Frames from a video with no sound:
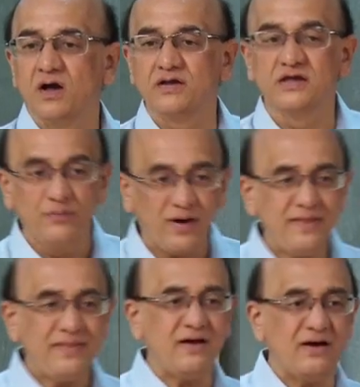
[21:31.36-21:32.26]

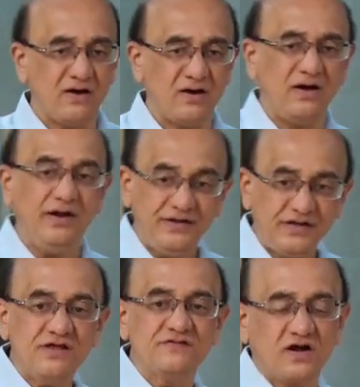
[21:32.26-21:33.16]
given
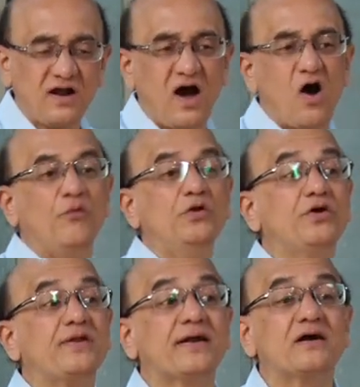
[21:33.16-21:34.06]
integer, how will you
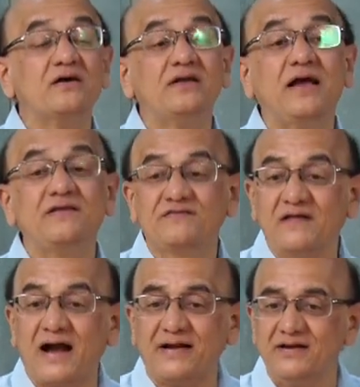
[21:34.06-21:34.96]
recognize
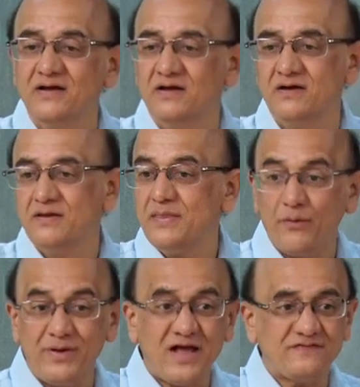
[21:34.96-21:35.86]
that? Now,
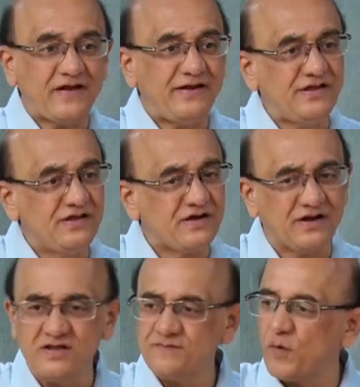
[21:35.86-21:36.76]
when I say integer,
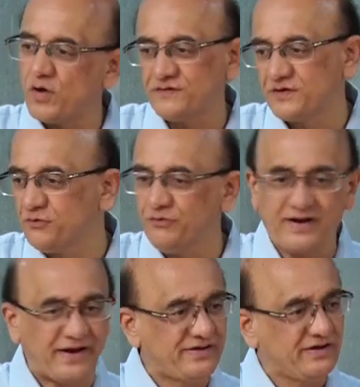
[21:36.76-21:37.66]
it is positive,
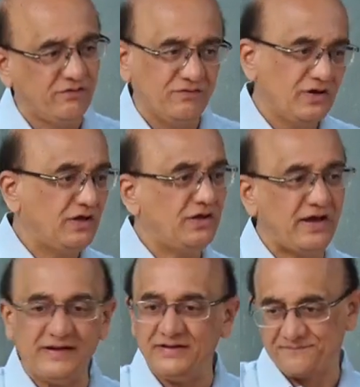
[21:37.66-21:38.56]
negative,
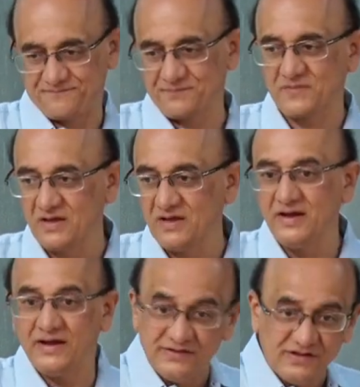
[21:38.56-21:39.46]
any
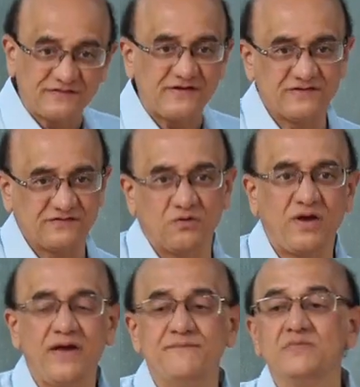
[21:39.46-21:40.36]
in this case,
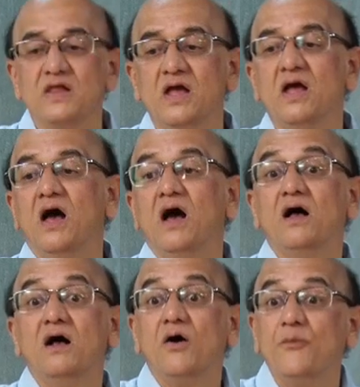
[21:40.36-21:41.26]
okay,
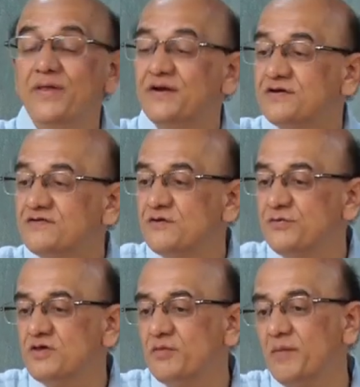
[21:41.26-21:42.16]
when it is
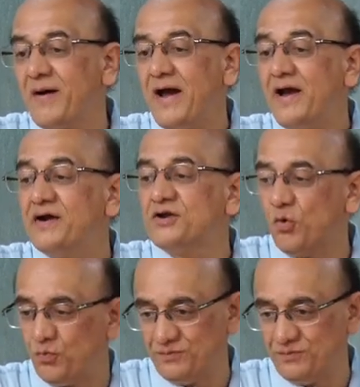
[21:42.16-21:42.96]
divisible by 2.